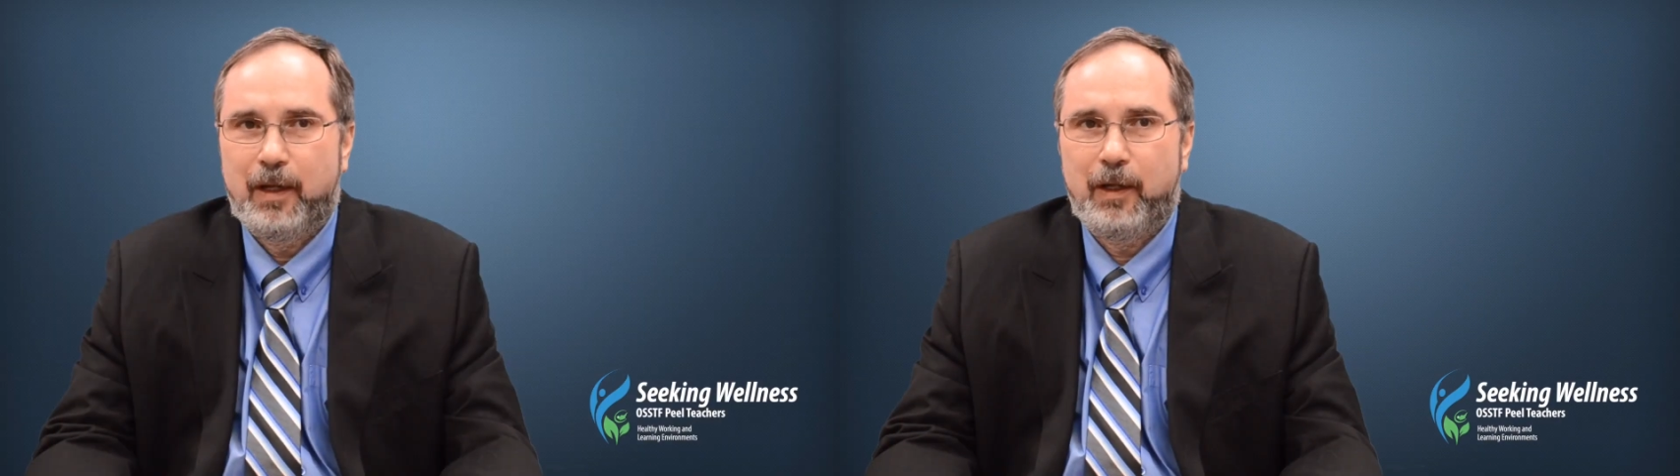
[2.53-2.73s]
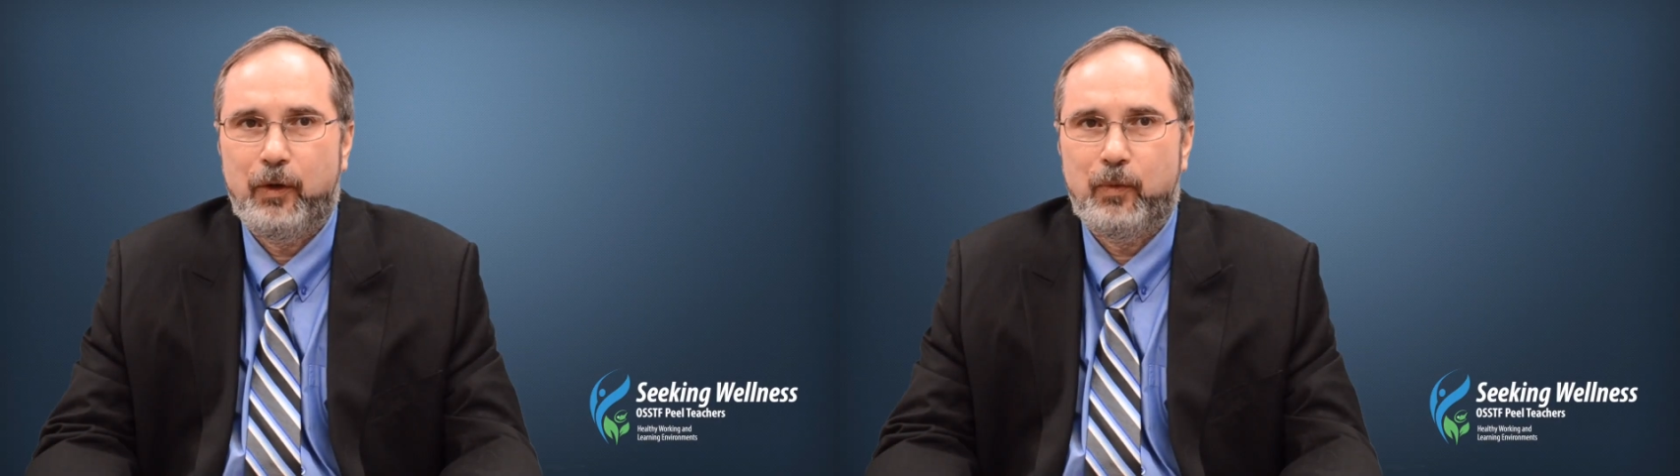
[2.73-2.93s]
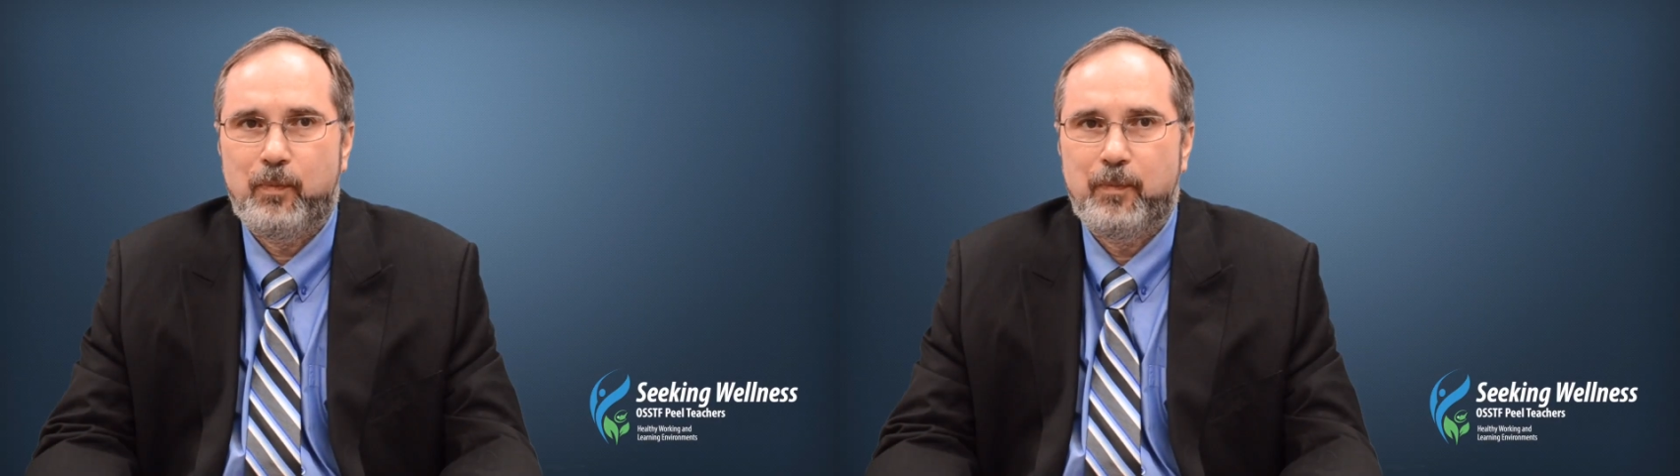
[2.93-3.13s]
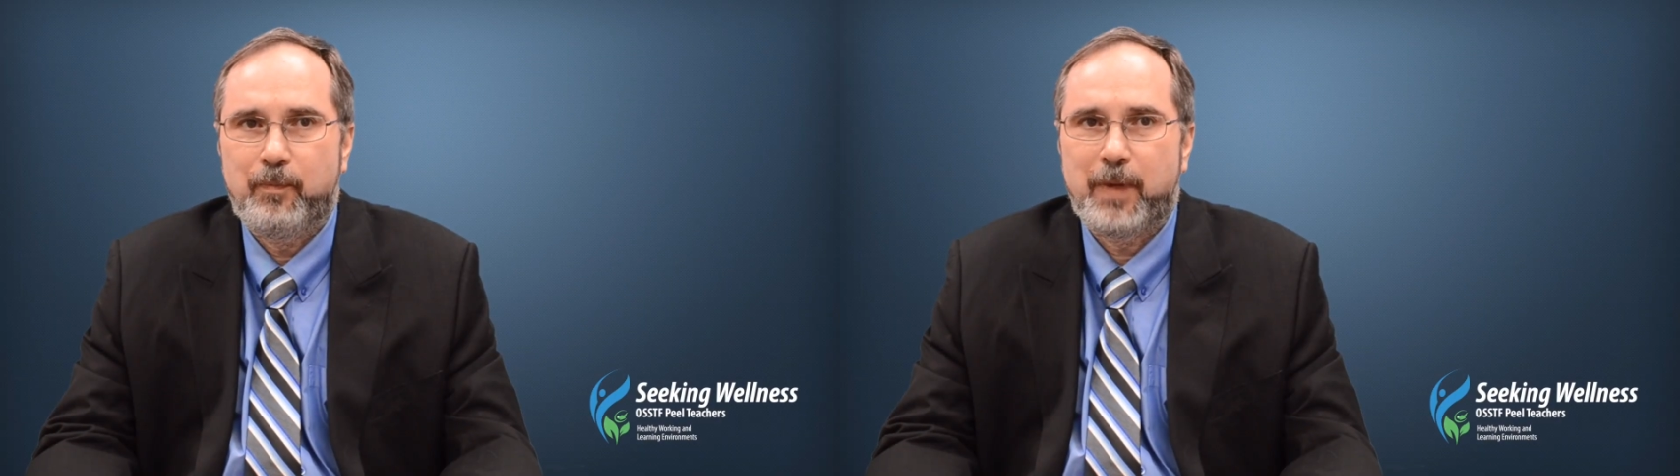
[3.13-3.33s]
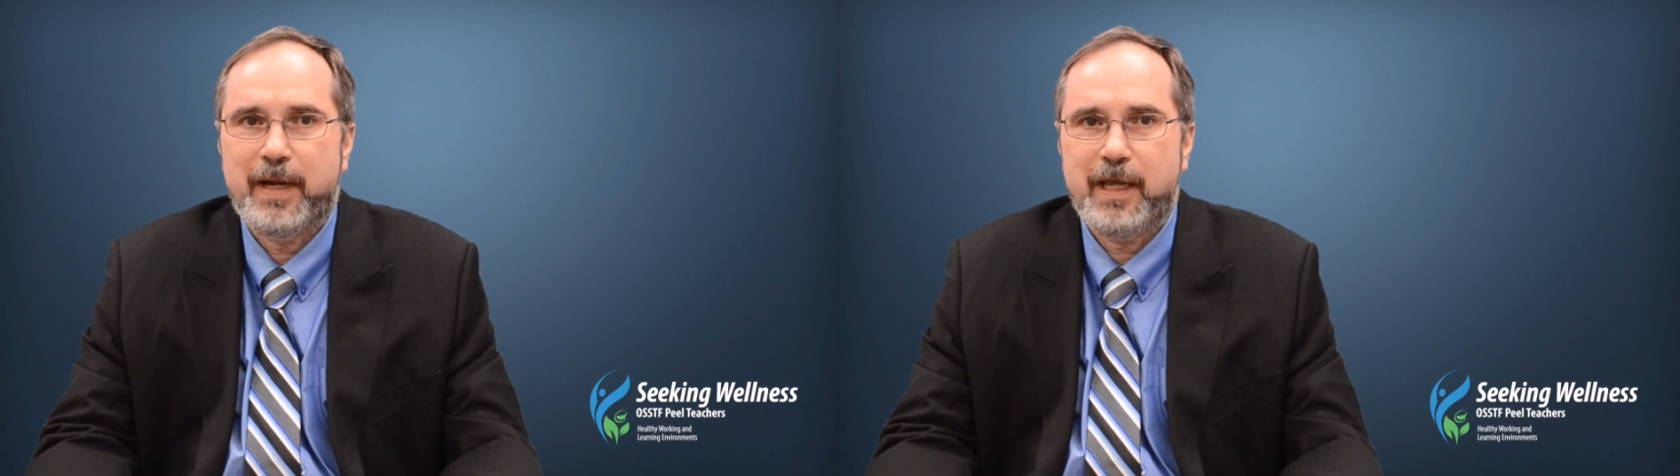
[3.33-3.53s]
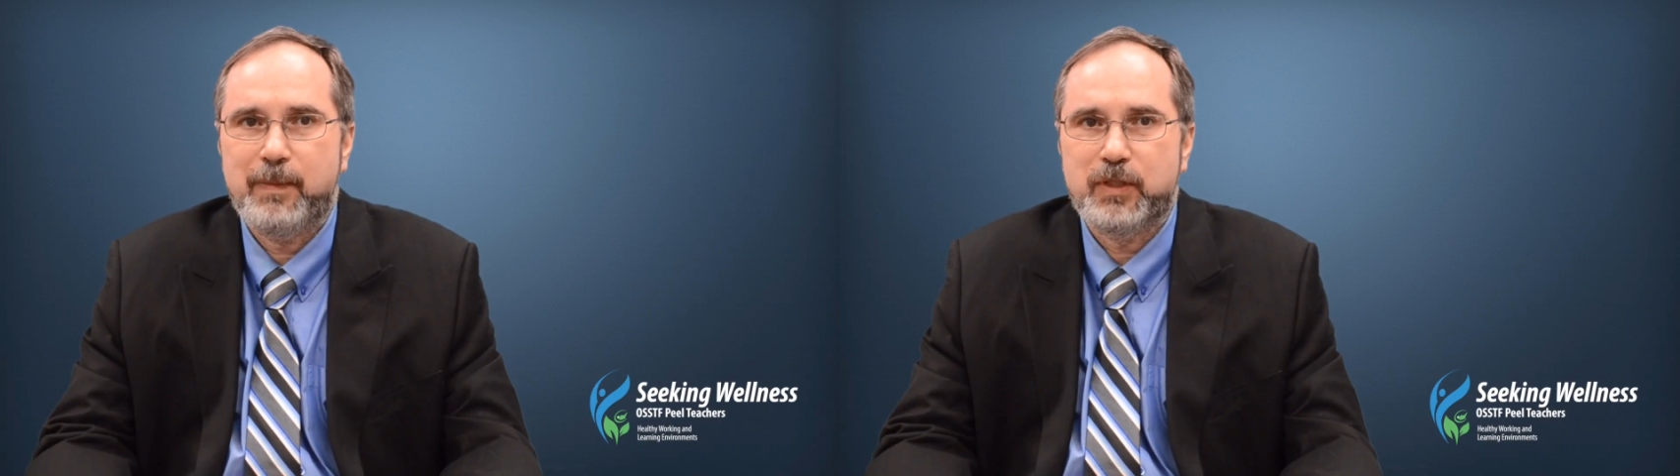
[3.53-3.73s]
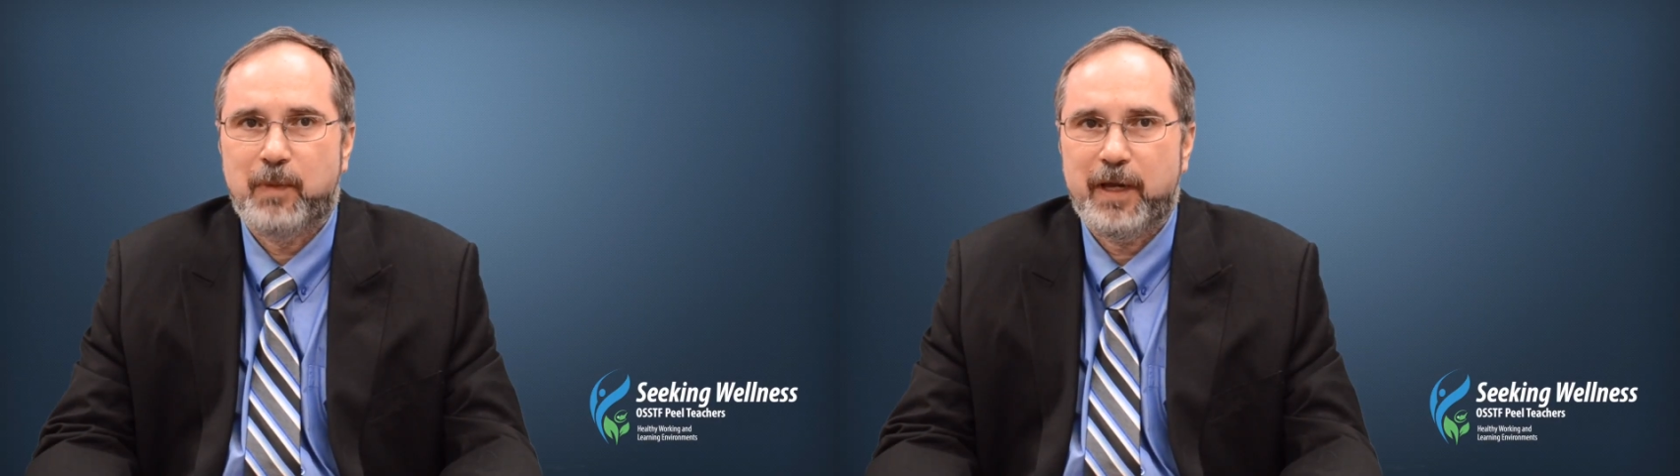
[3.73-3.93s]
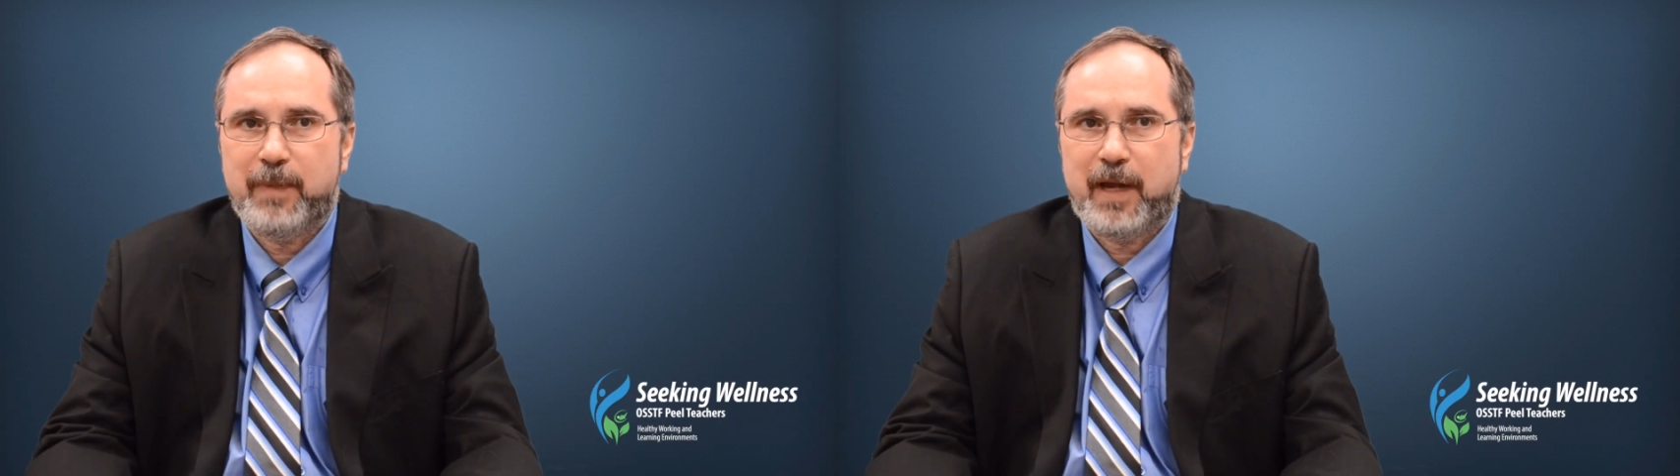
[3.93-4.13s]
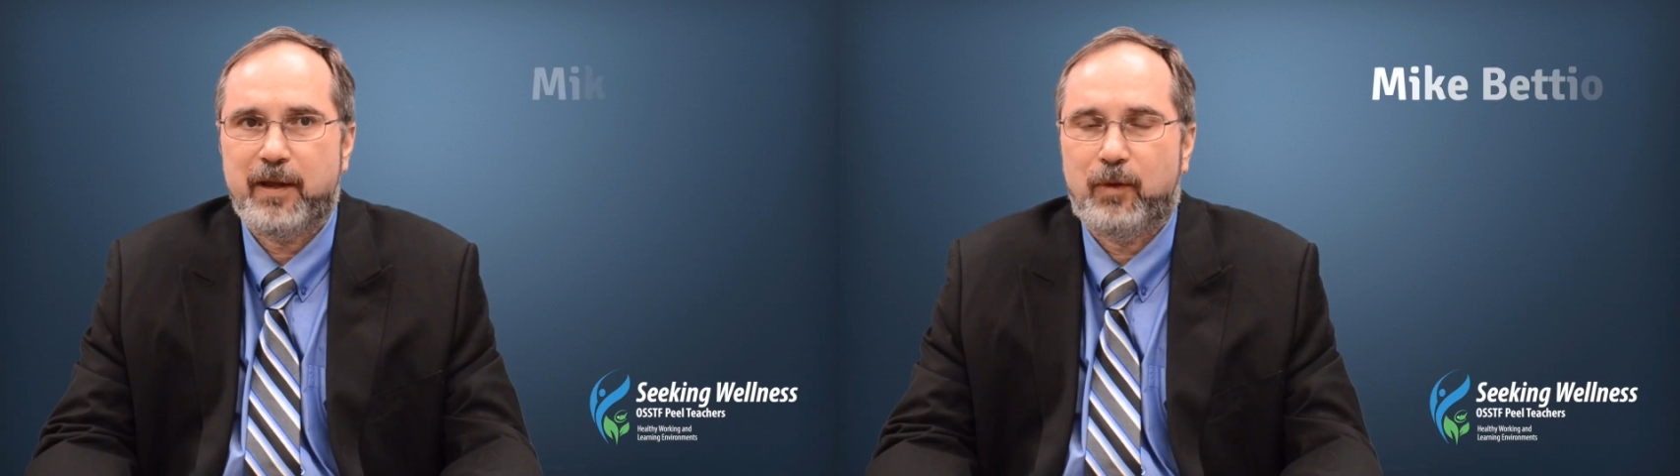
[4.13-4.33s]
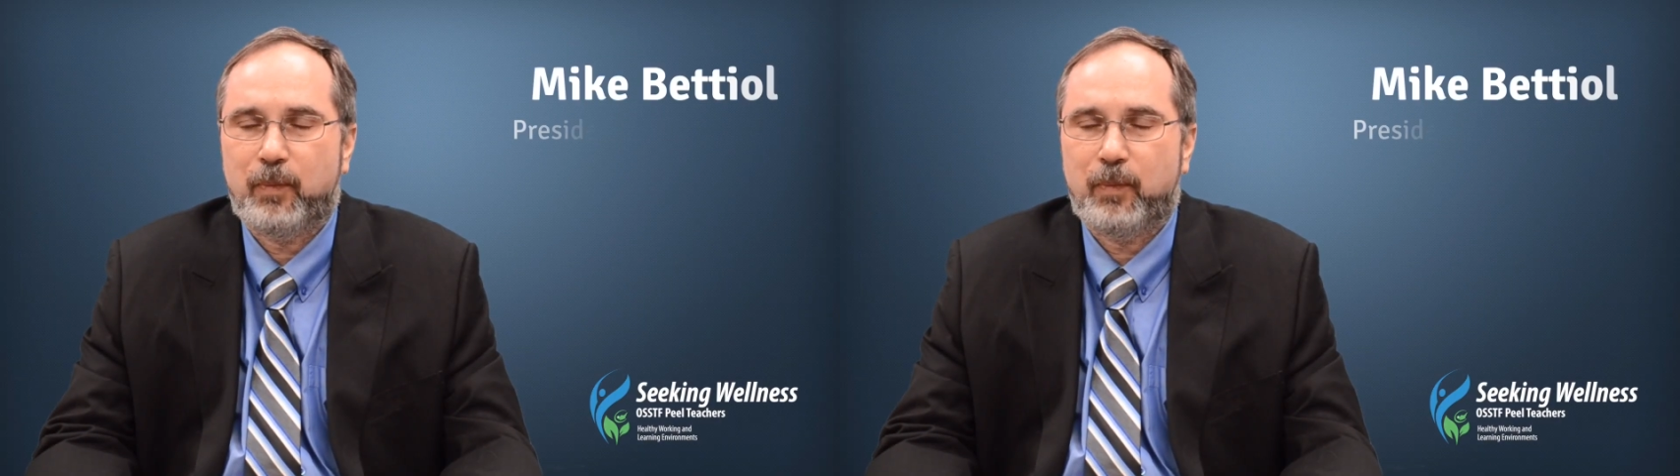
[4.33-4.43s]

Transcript: Hello, my name is Mike Bettiol,